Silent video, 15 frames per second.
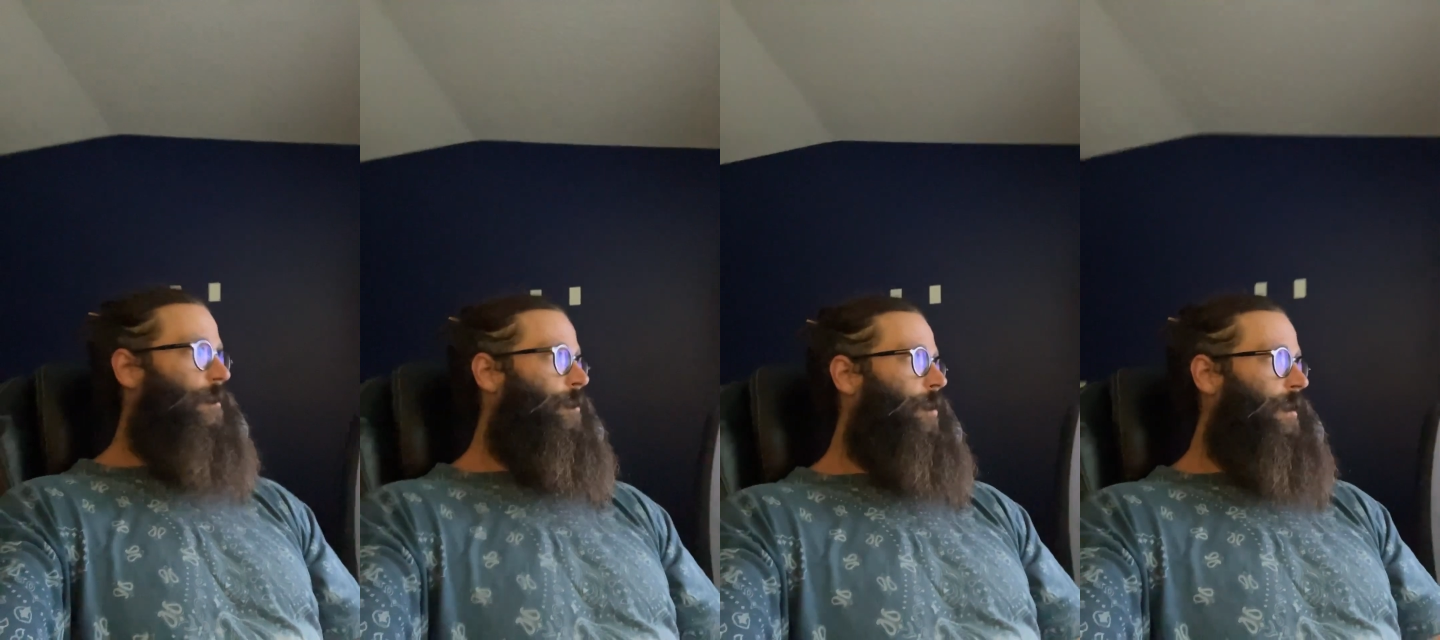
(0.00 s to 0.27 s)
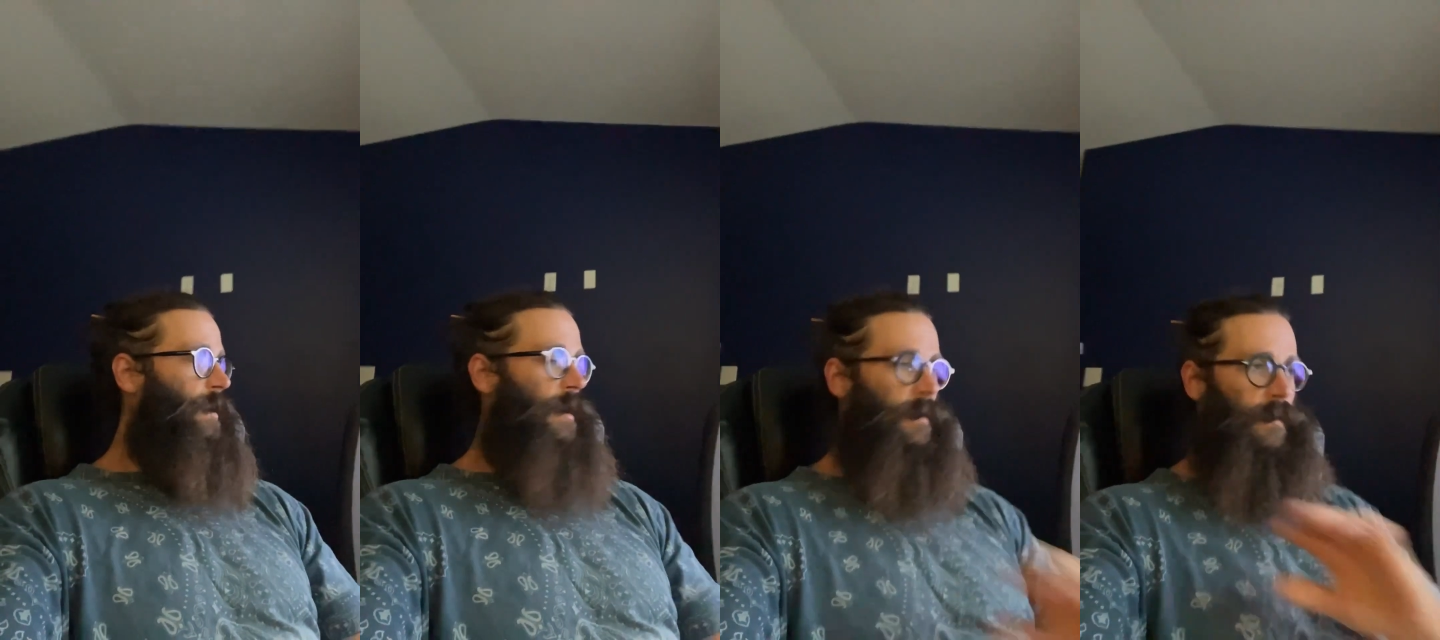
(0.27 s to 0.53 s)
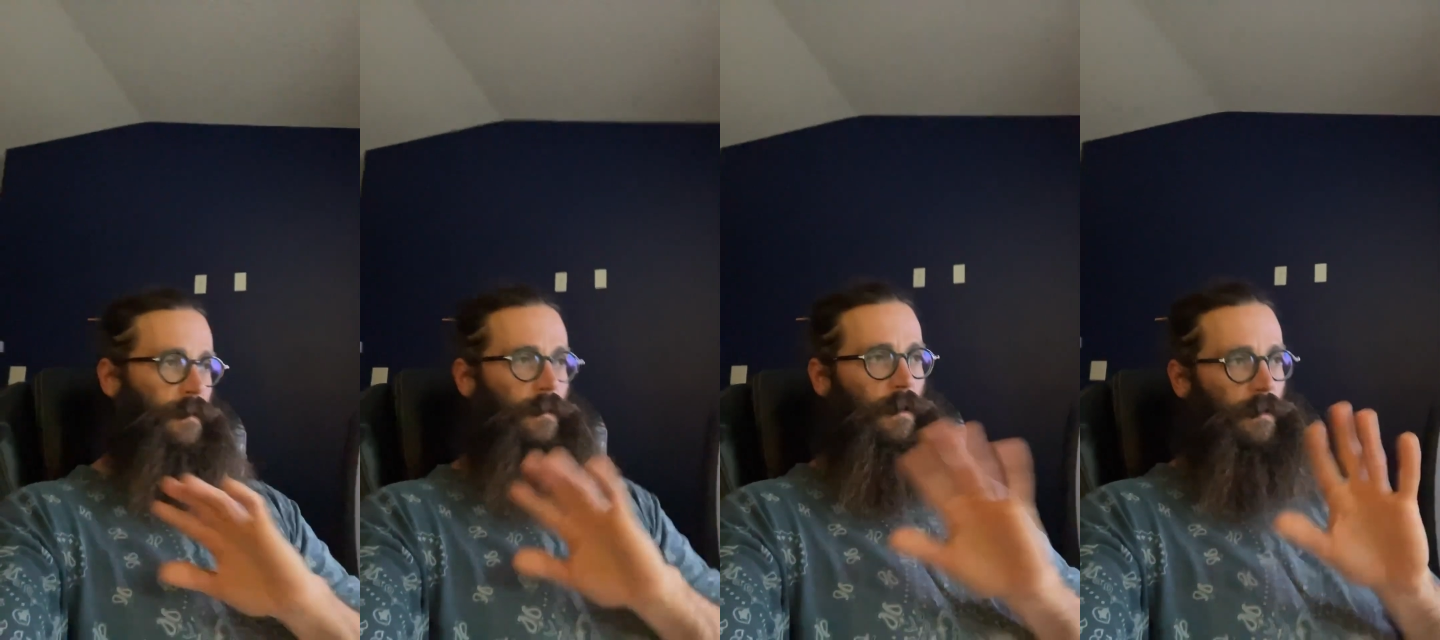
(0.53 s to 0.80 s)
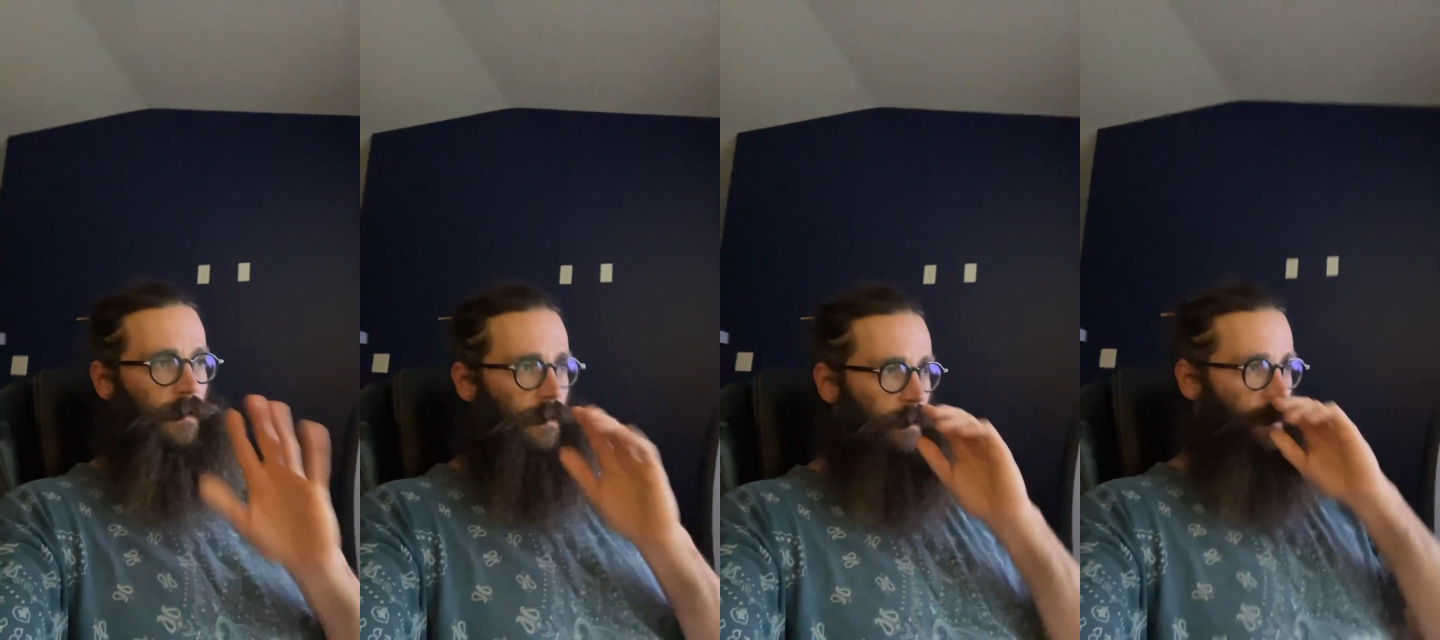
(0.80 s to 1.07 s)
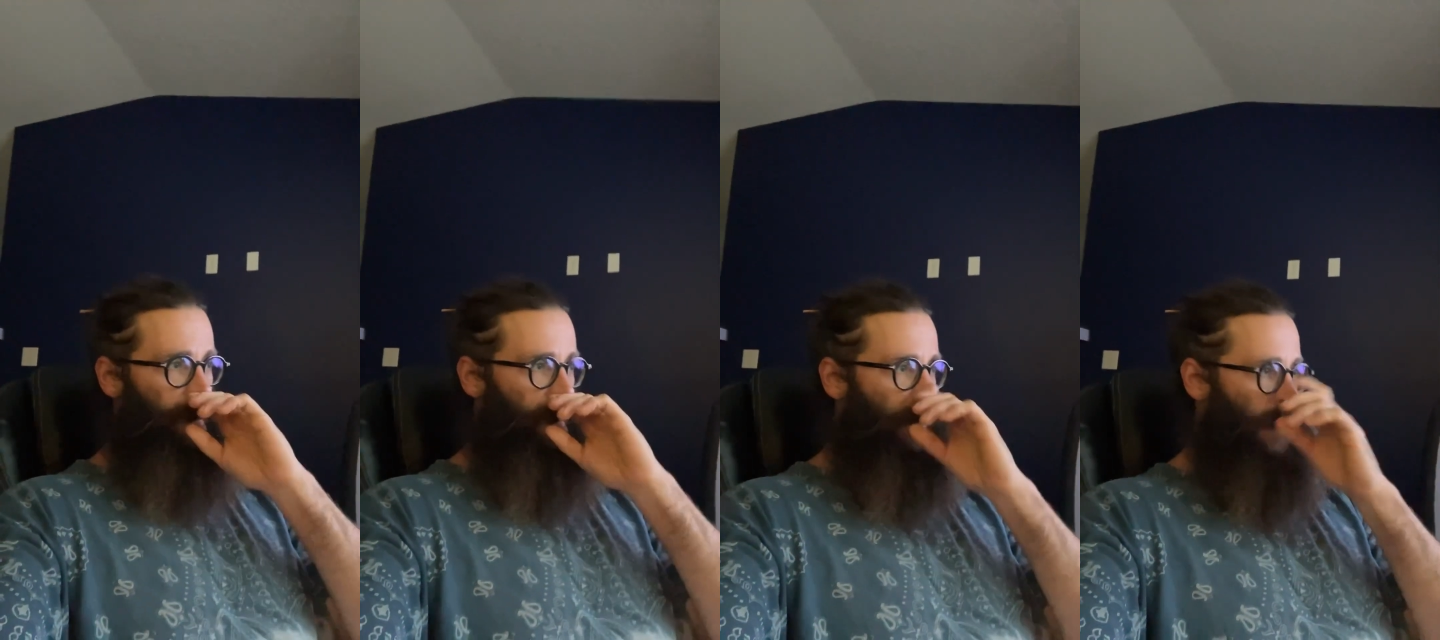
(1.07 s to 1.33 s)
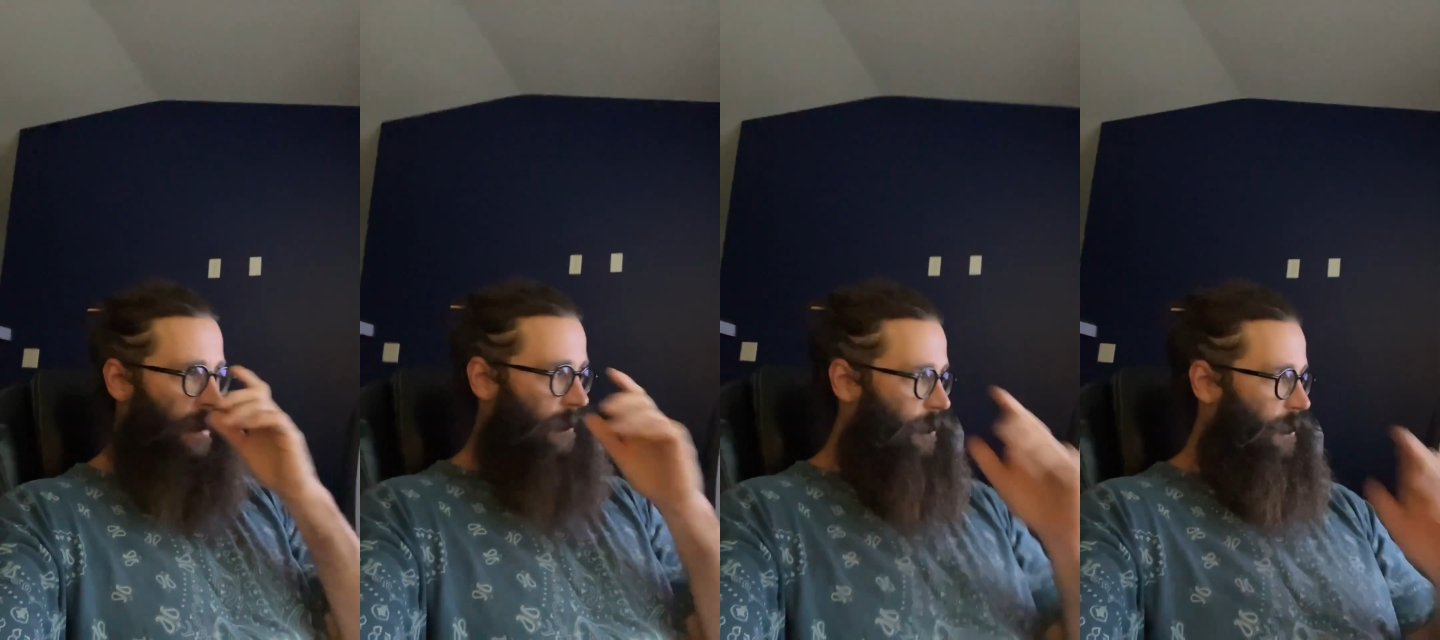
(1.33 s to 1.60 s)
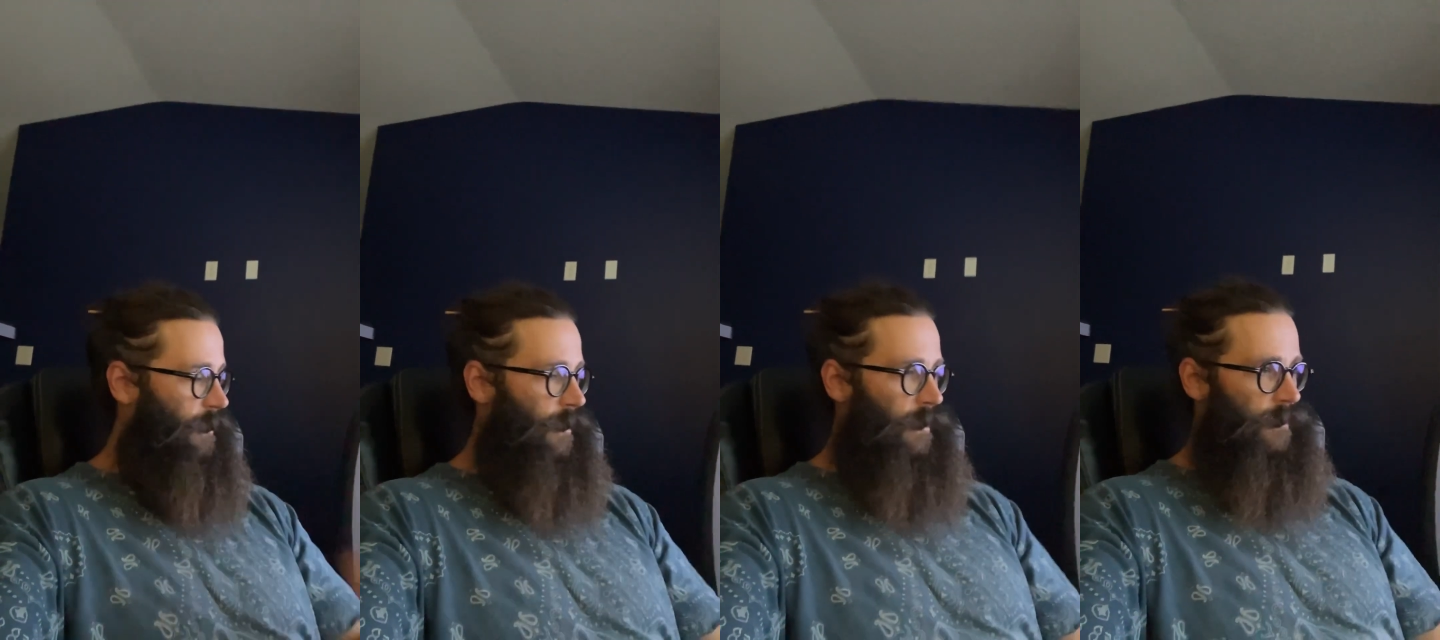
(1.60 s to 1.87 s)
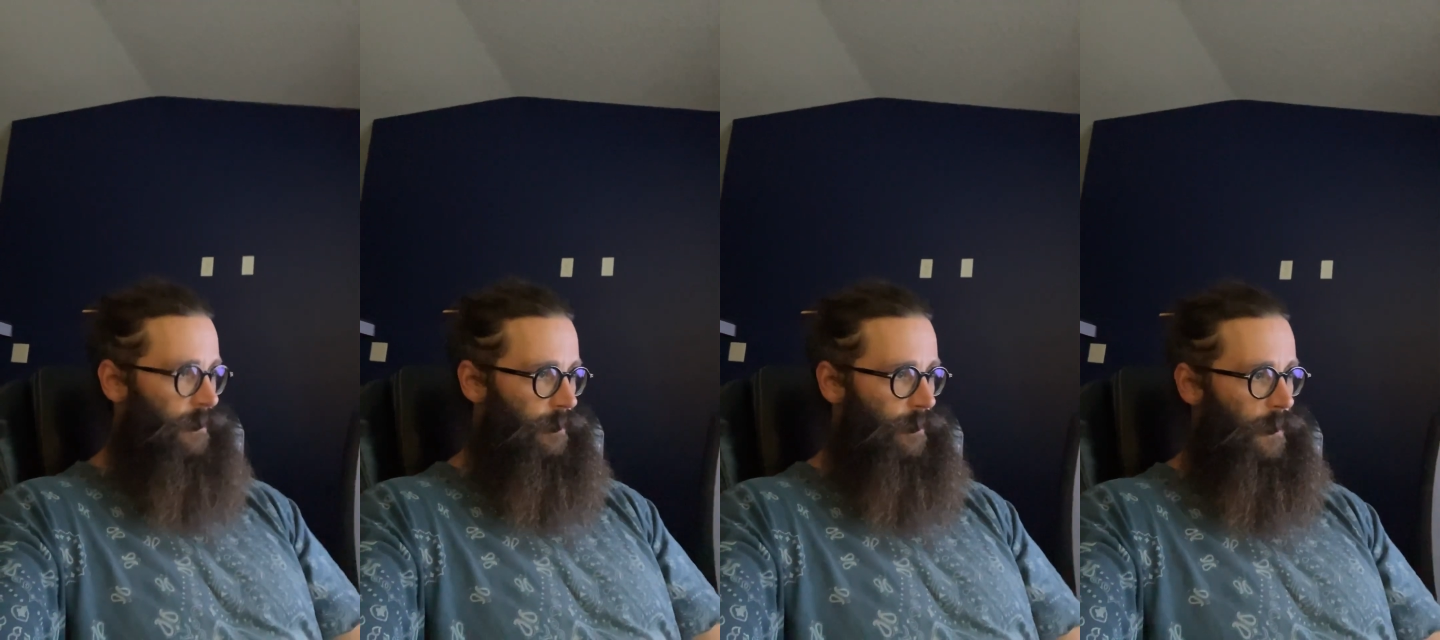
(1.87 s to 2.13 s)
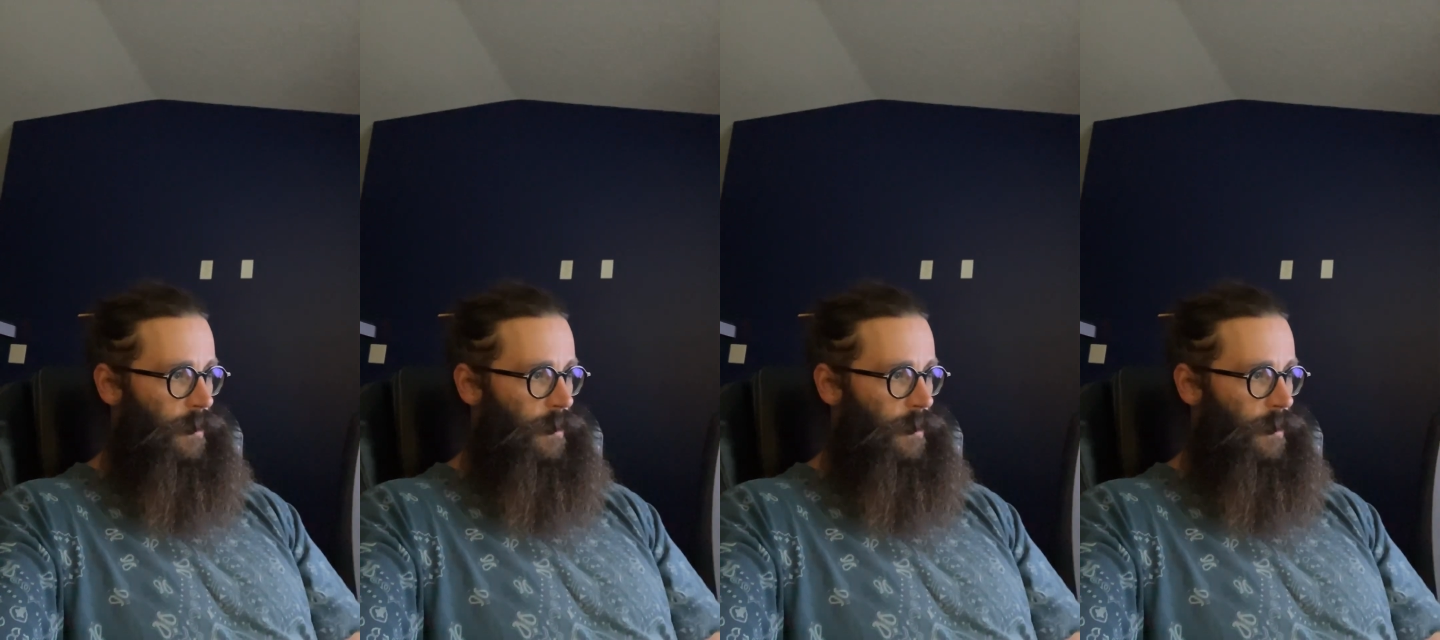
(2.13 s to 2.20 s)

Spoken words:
but that's another conversation.